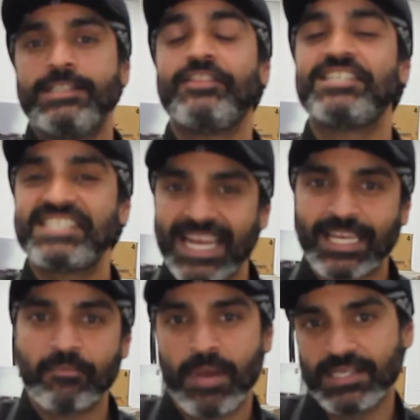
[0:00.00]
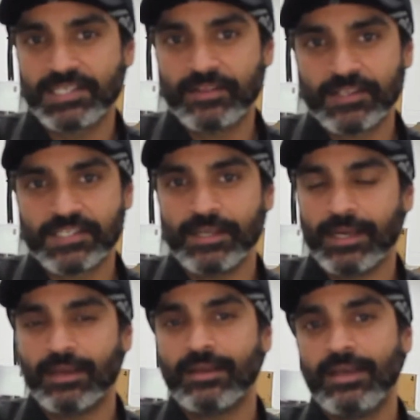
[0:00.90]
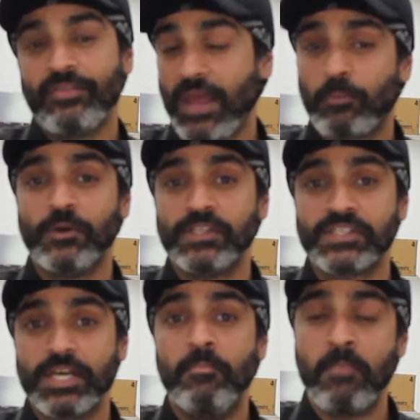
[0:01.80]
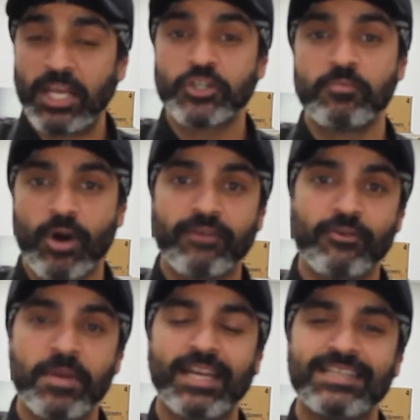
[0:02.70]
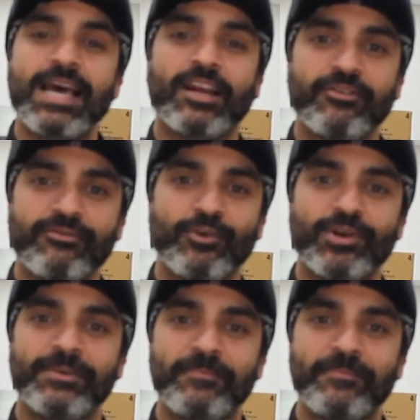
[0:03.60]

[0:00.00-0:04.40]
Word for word: to the second best in the city. That was a major break for me in Italian food.